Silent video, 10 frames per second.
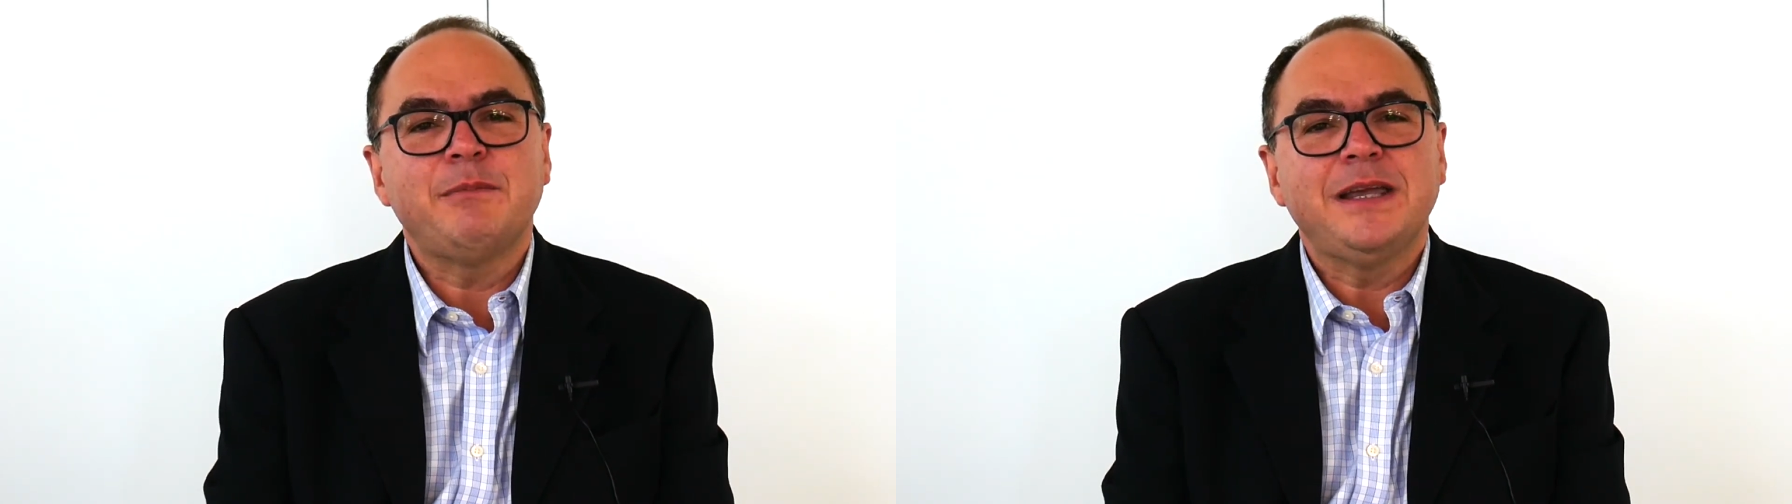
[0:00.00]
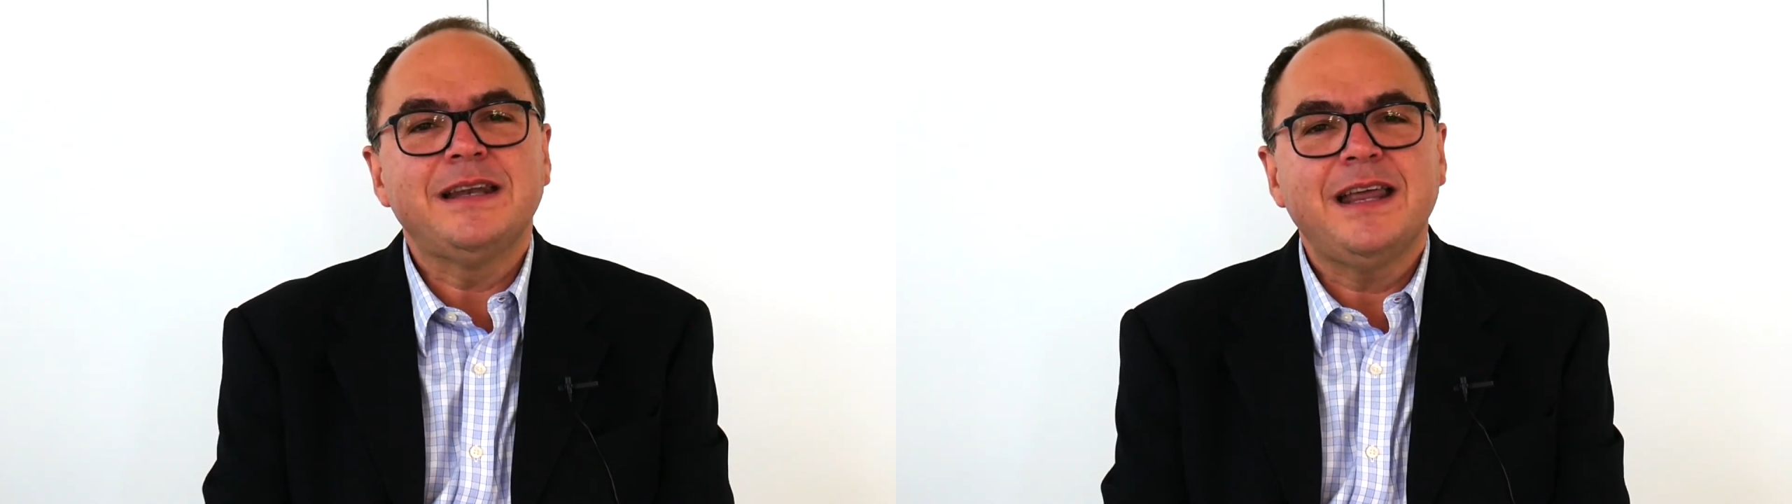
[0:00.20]

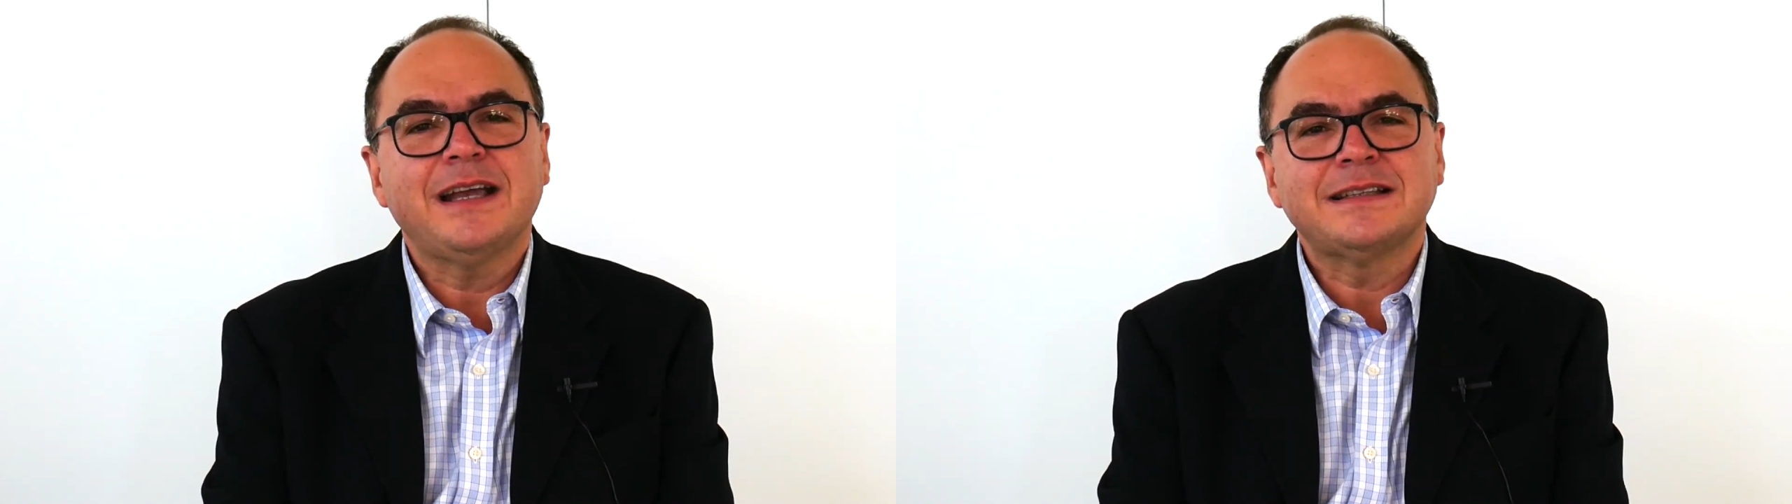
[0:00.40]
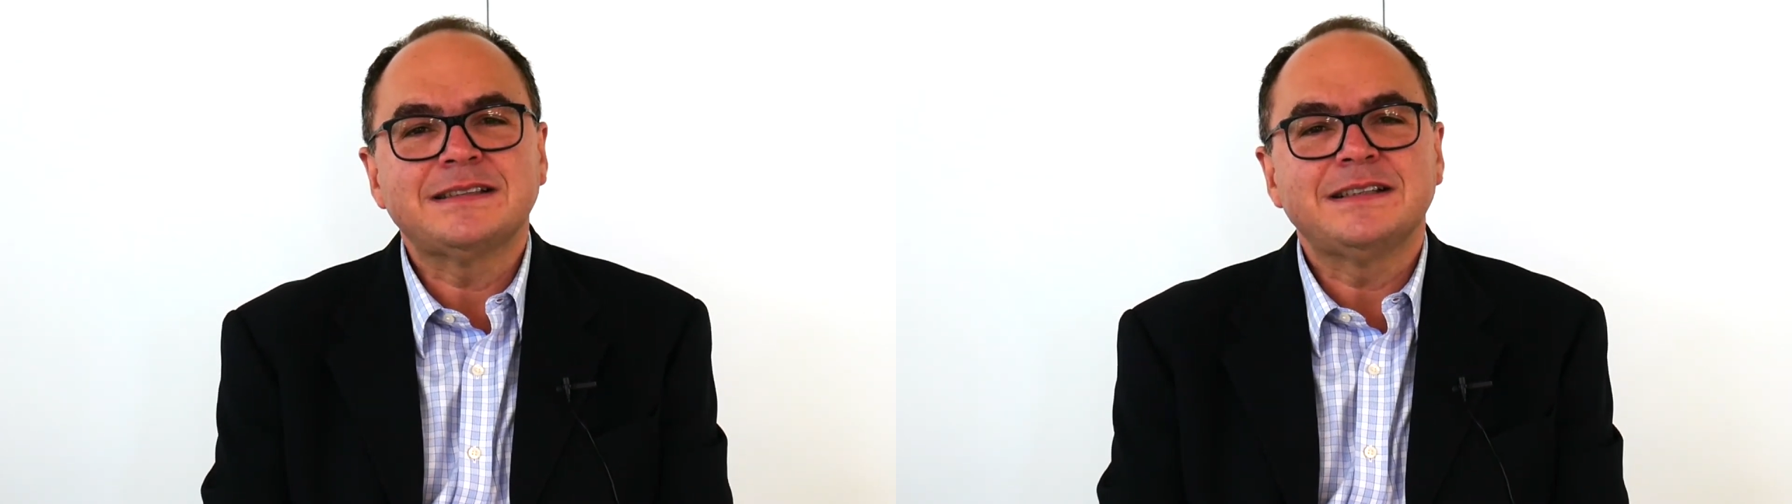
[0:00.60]
coming
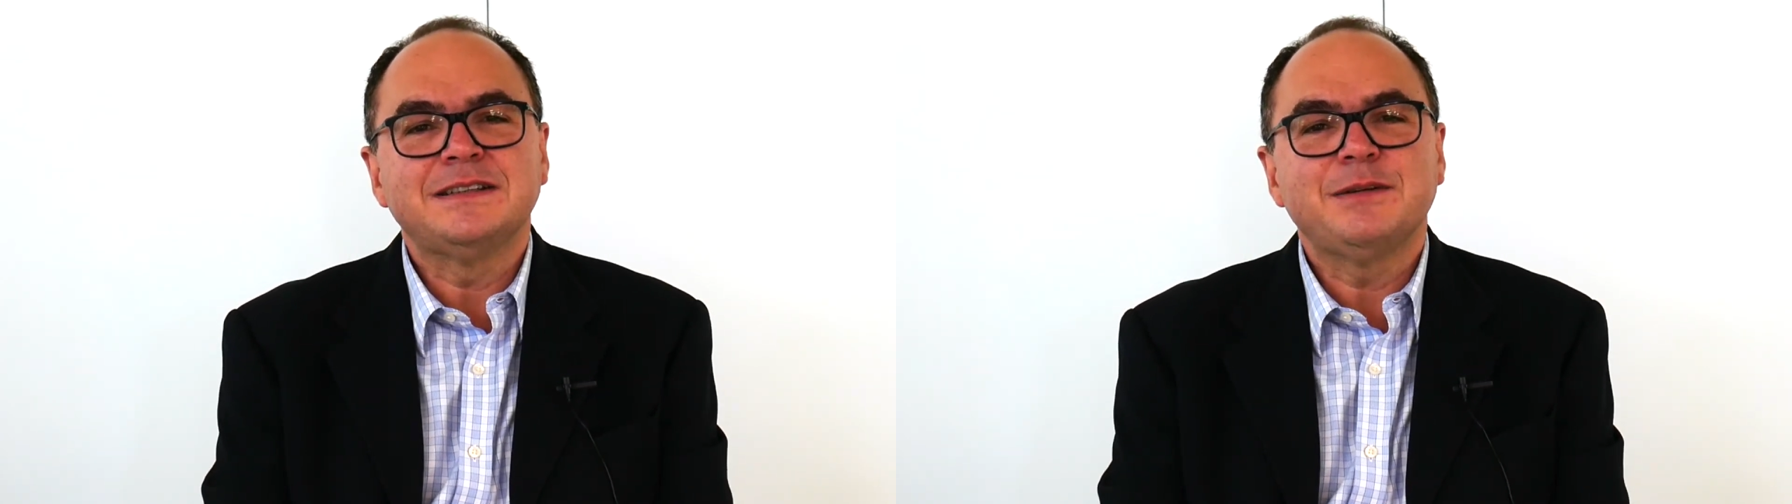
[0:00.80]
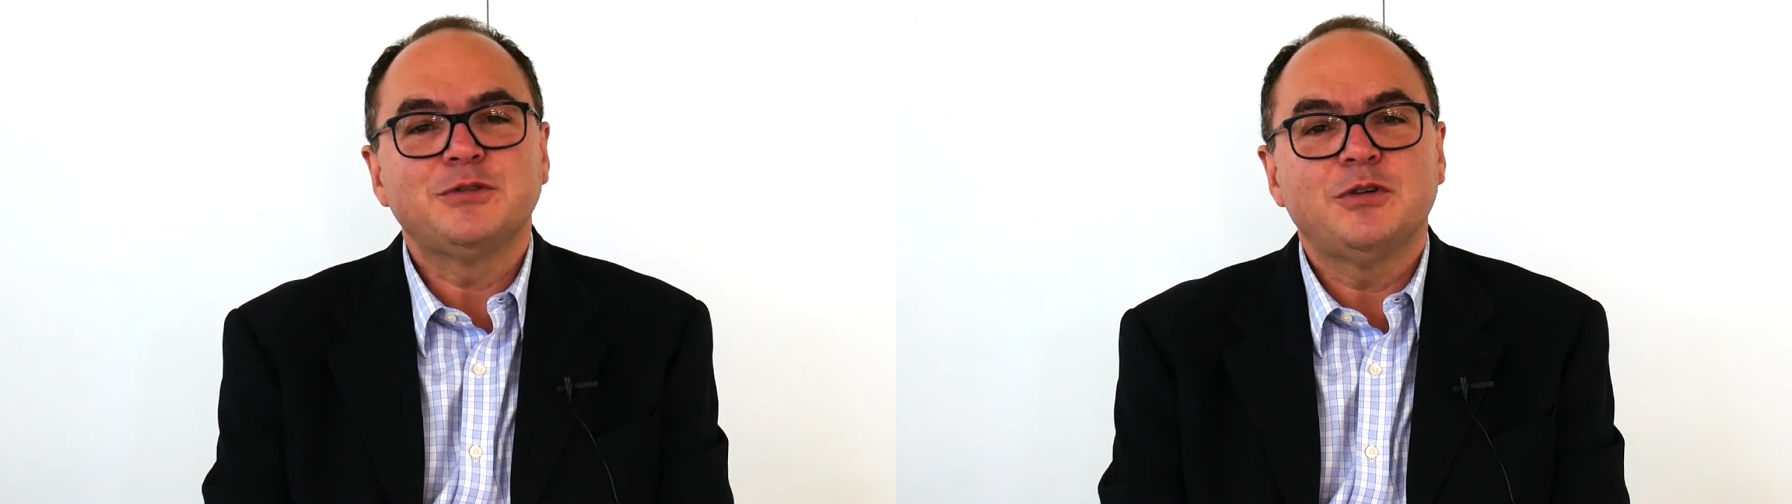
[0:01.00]

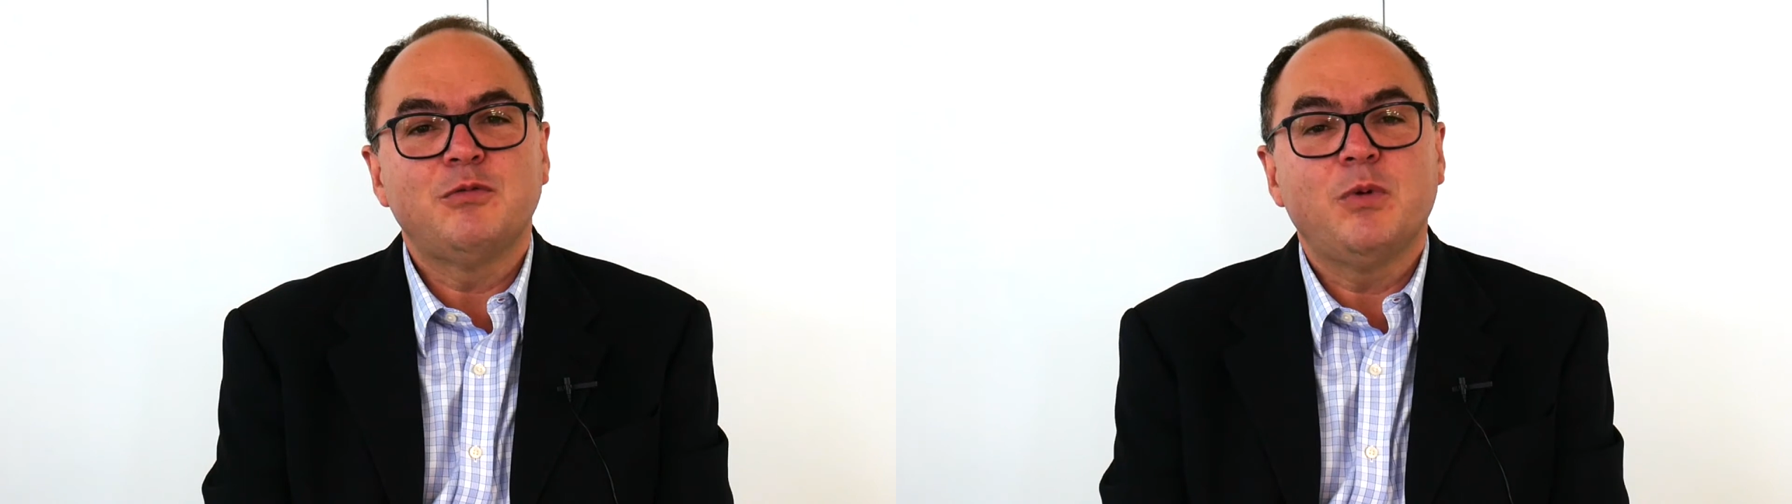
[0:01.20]
next in terms